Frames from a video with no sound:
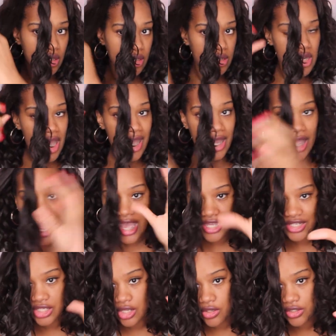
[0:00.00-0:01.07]
not
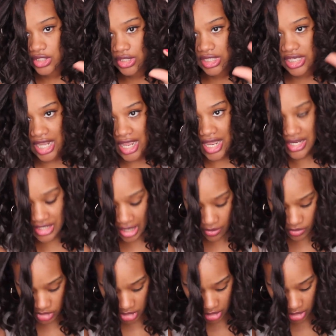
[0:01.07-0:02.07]
as close to the net as I was